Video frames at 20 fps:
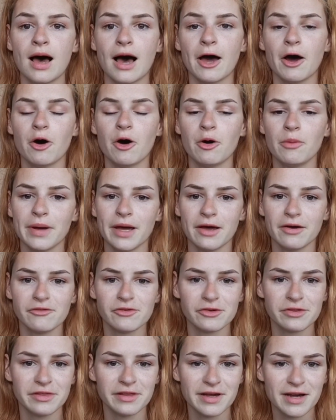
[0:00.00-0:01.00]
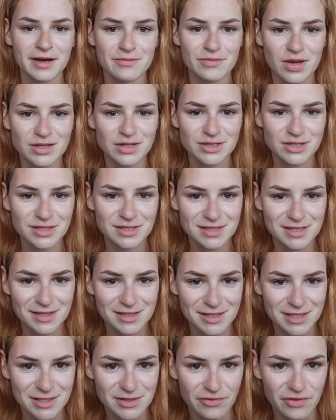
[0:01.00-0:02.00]
I hope everything I mentioned
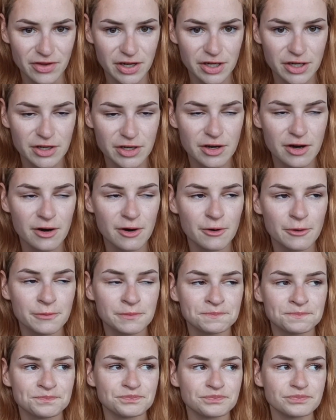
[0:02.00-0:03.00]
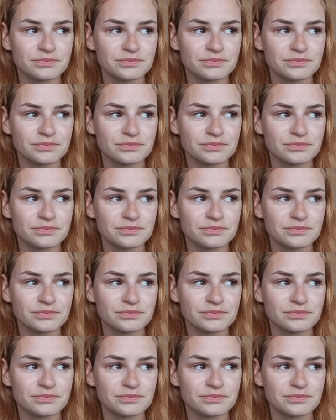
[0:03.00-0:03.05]
in this video